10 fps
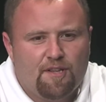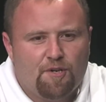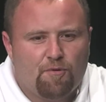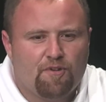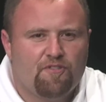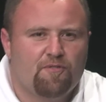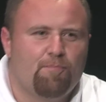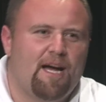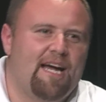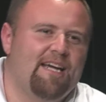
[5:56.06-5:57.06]
There were
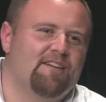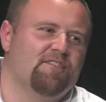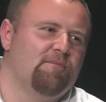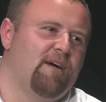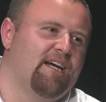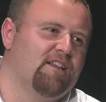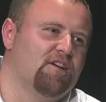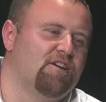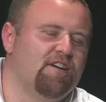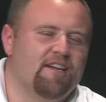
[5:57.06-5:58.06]
spikes in my
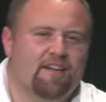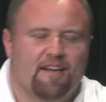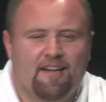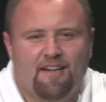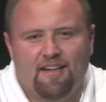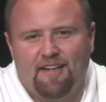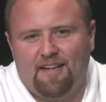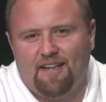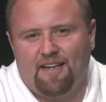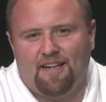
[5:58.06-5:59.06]
learning.
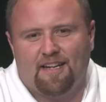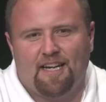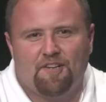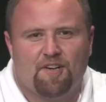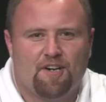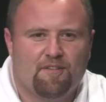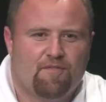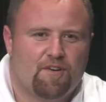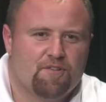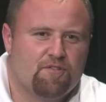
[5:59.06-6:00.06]
Kindergarten and
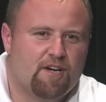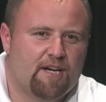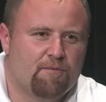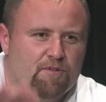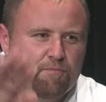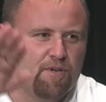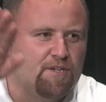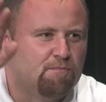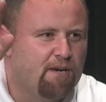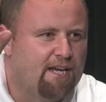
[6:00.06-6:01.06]
first grade was a
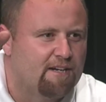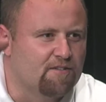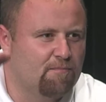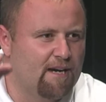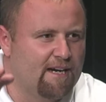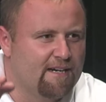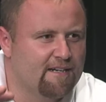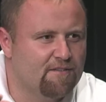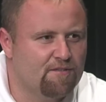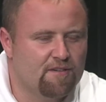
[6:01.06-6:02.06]
pretty dramatic spike.
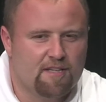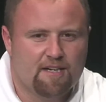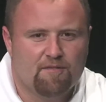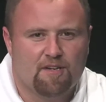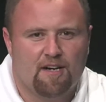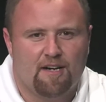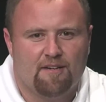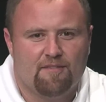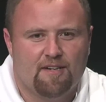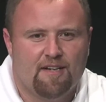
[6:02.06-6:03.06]
It sort of leveled
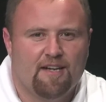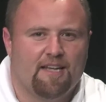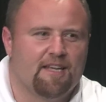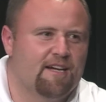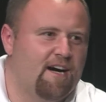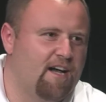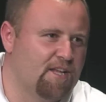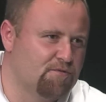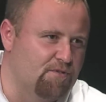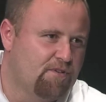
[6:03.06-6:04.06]
off. And then college